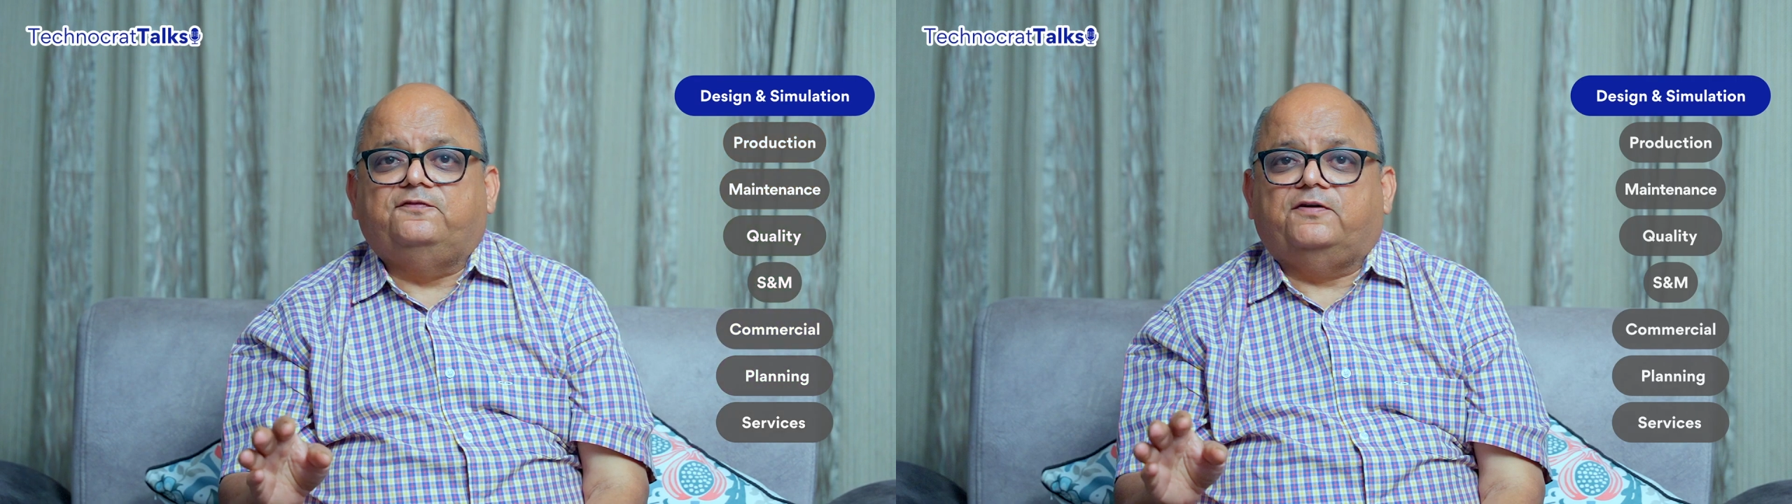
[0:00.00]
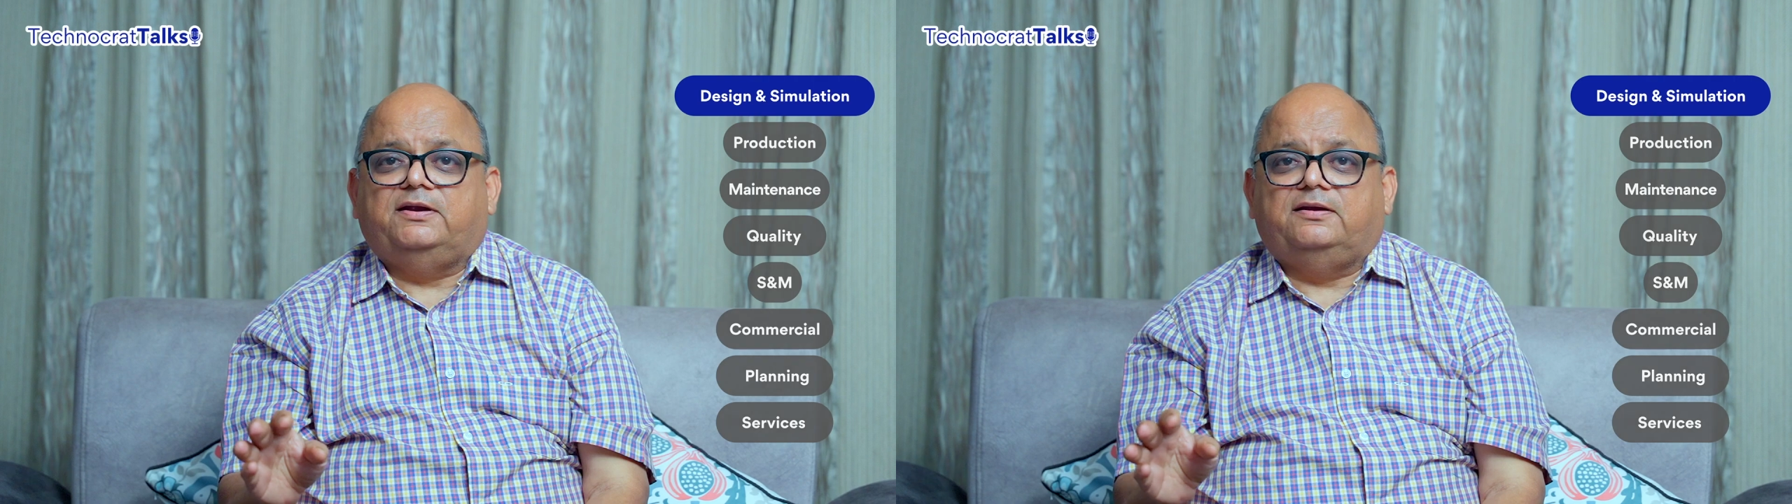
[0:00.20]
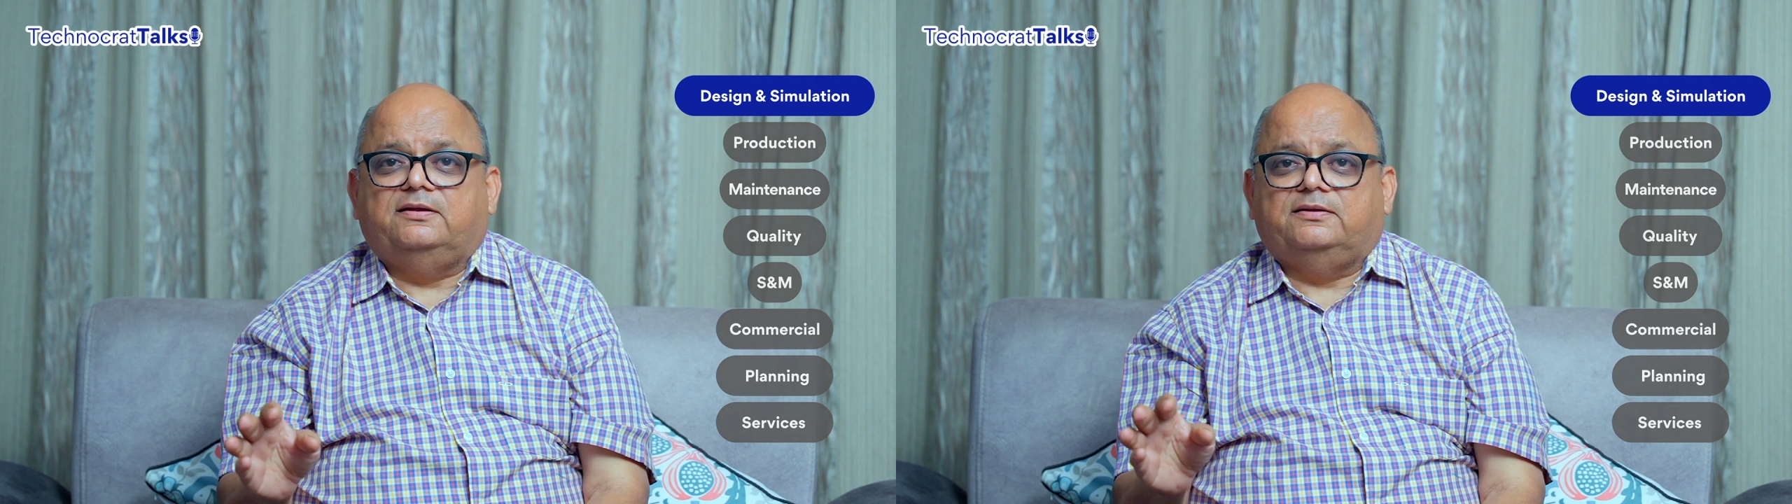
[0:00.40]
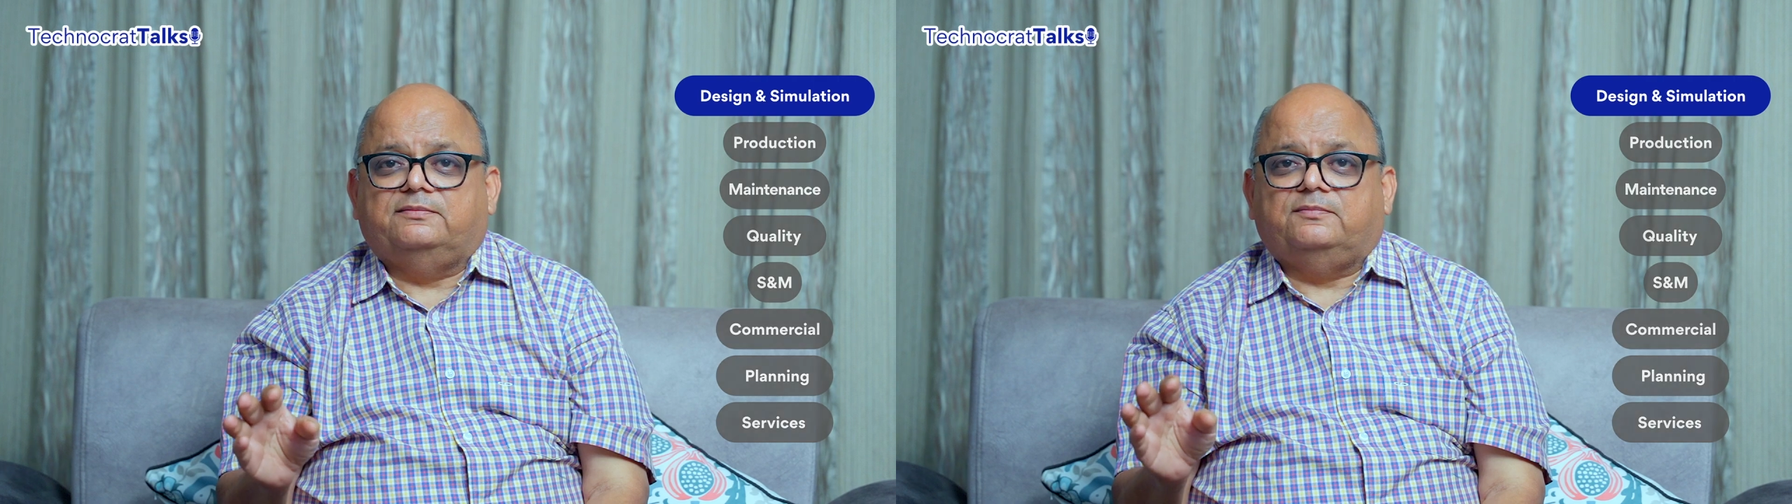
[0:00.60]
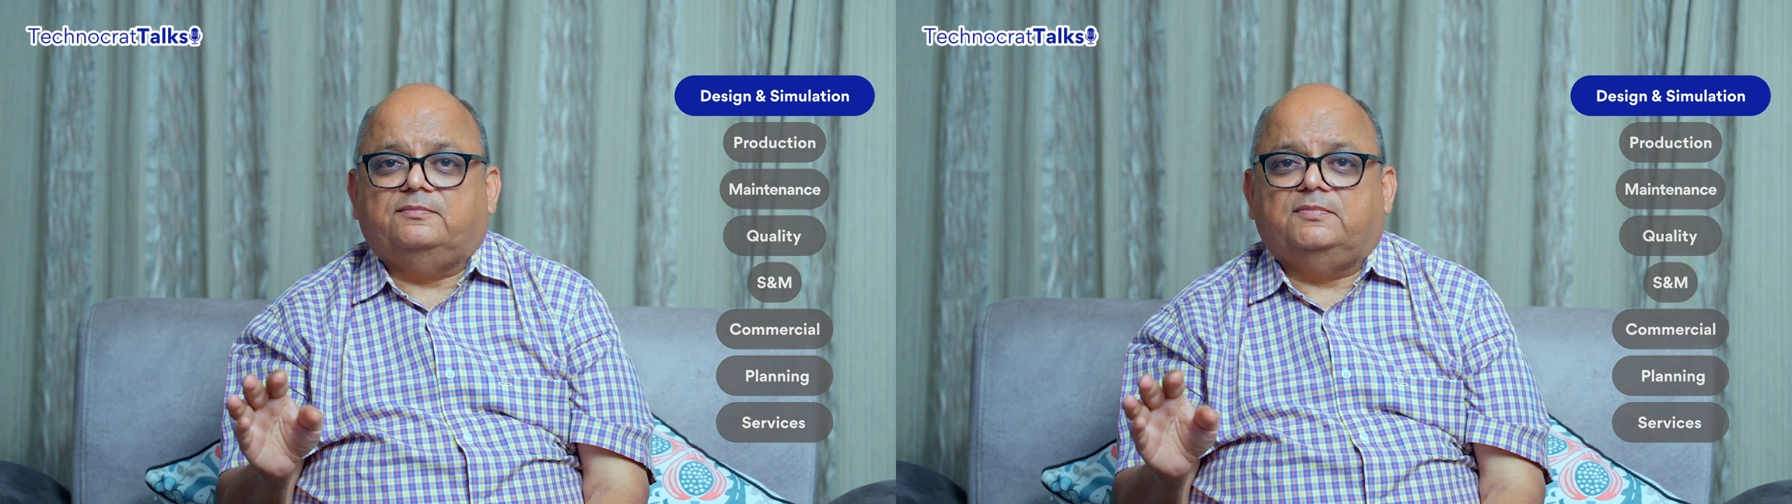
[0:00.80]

find a